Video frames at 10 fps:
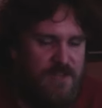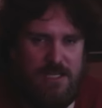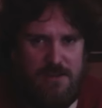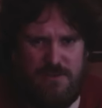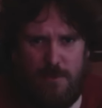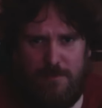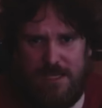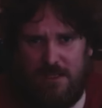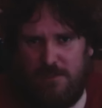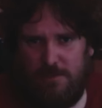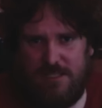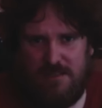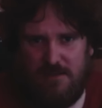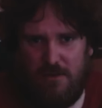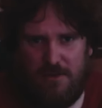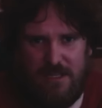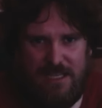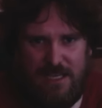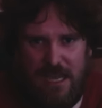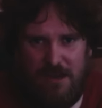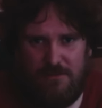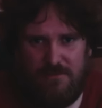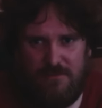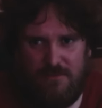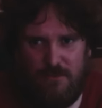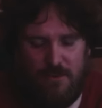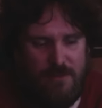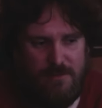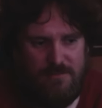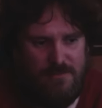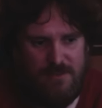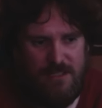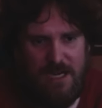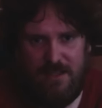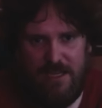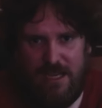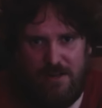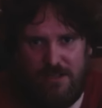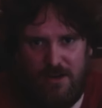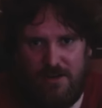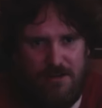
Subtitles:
Videos will be a little bit slower to get out, or kind of like how they are.